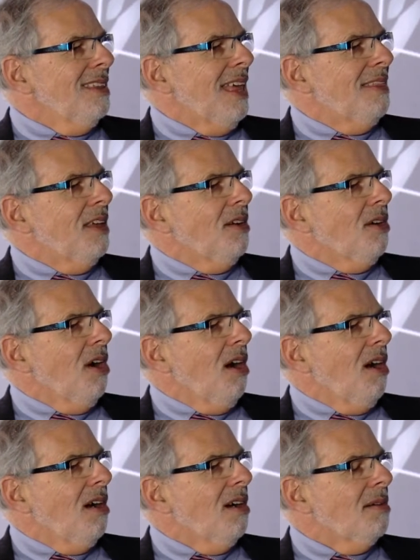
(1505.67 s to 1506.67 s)
that there
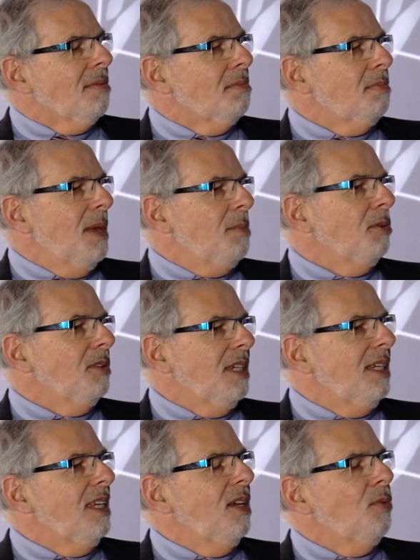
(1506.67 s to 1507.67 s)
are people
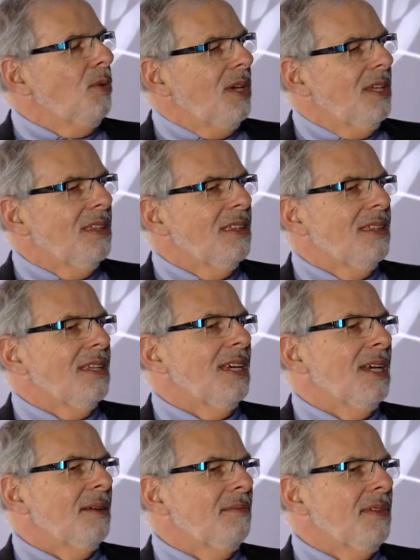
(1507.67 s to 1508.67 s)
dealing with
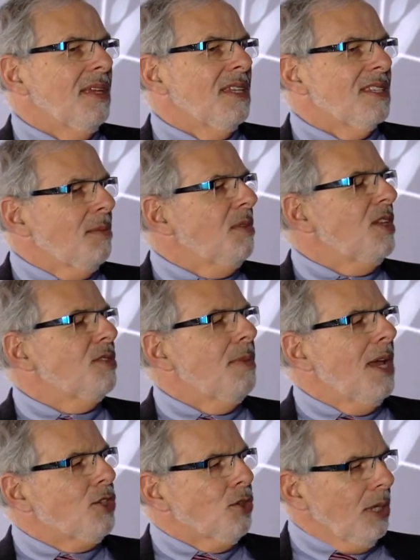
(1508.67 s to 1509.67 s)
some of these
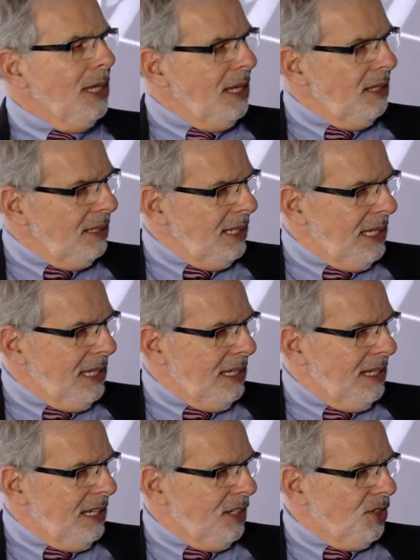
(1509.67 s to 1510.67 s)
major legal
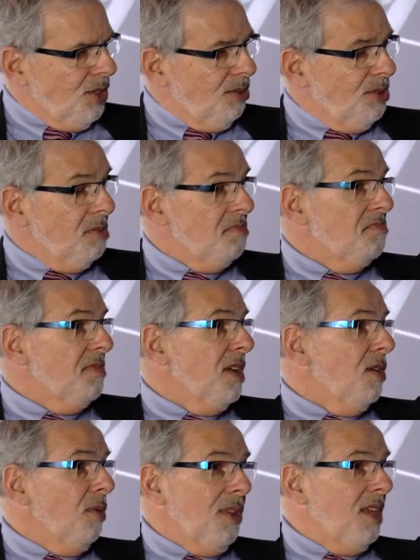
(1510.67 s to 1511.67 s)
issues
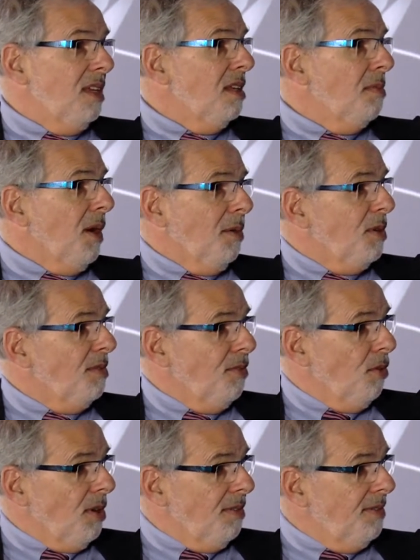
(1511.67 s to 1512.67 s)
within the Department of
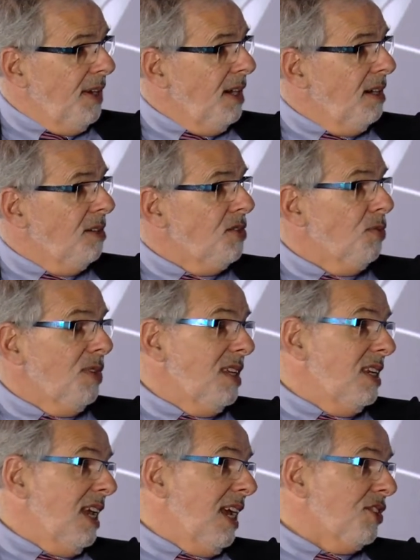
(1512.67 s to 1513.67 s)
Foreign Affairs,
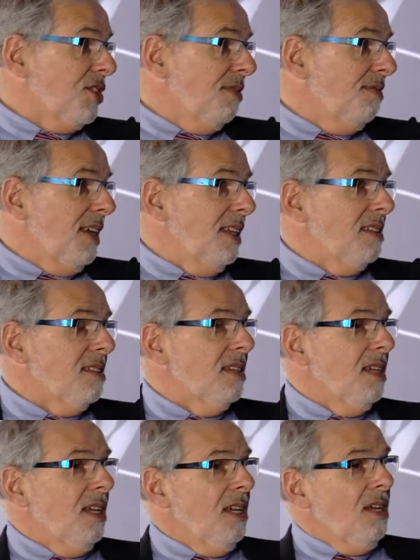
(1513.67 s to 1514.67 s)
within National Defense,
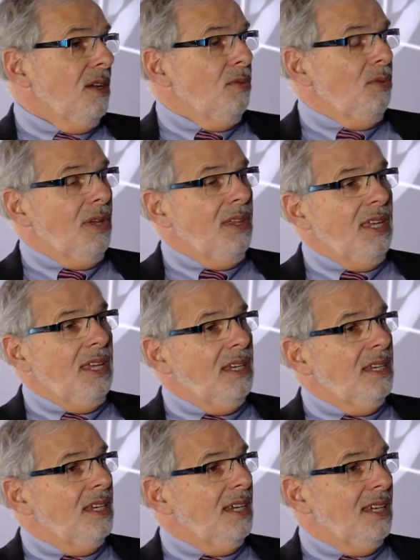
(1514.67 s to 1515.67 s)

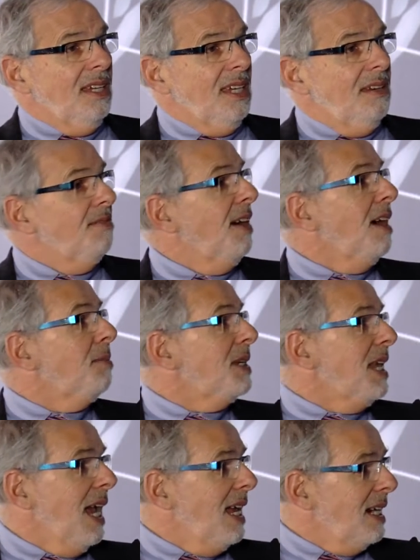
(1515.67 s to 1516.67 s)
within
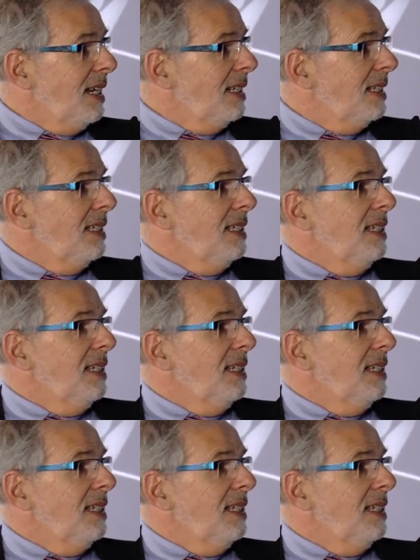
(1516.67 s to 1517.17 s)
Environment Canada,